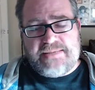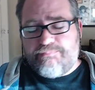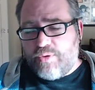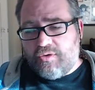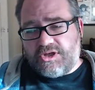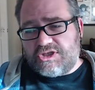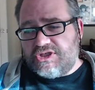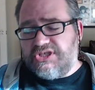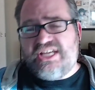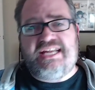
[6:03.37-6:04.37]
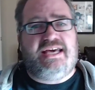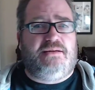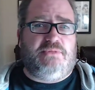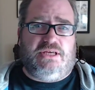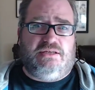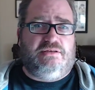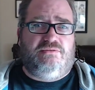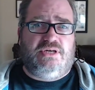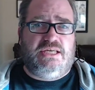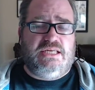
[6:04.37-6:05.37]
They bore the shit out of me,
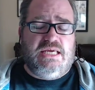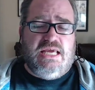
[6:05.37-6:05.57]
right?